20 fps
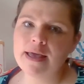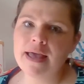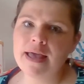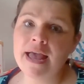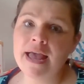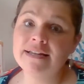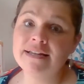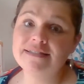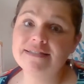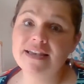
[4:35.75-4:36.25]

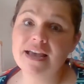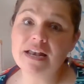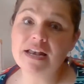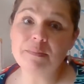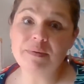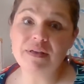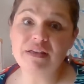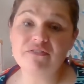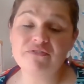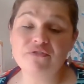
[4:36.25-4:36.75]
and it's going to
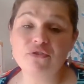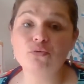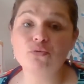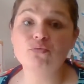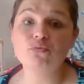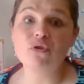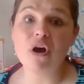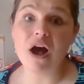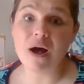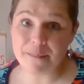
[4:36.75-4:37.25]
be for
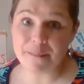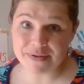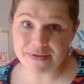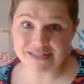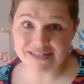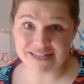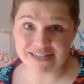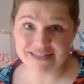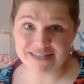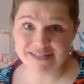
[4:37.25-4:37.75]

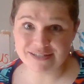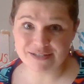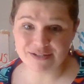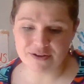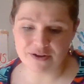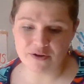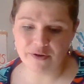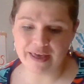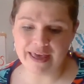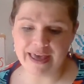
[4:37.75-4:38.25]
rhombuses,
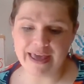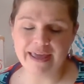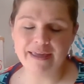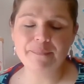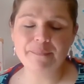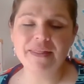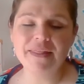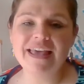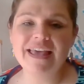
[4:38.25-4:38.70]
okay?